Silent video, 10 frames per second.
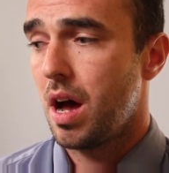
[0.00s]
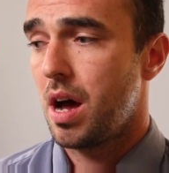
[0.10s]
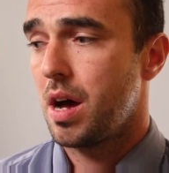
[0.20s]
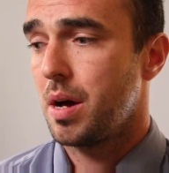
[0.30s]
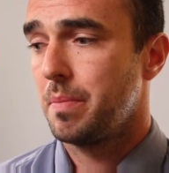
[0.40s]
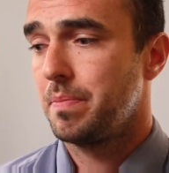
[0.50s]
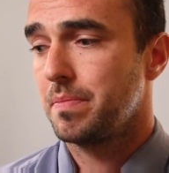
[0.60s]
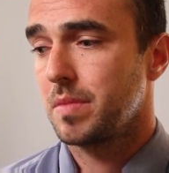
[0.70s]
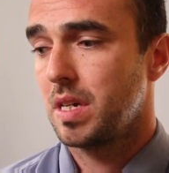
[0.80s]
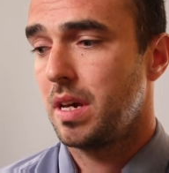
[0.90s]

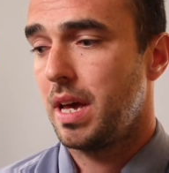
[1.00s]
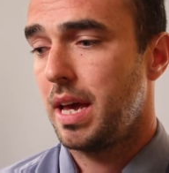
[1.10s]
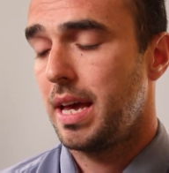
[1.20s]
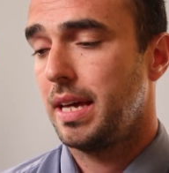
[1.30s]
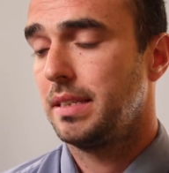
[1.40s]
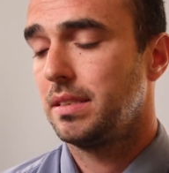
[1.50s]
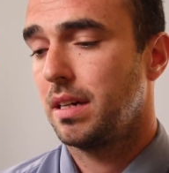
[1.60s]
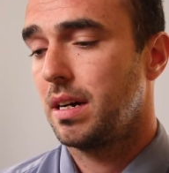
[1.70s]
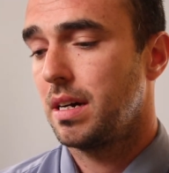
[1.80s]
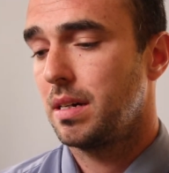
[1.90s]
Um, and
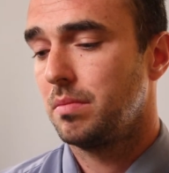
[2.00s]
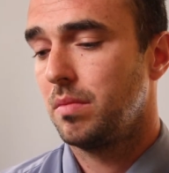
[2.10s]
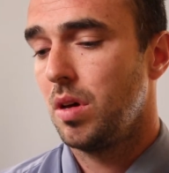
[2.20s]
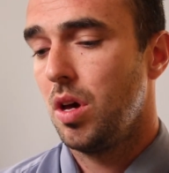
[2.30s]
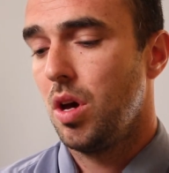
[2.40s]
um,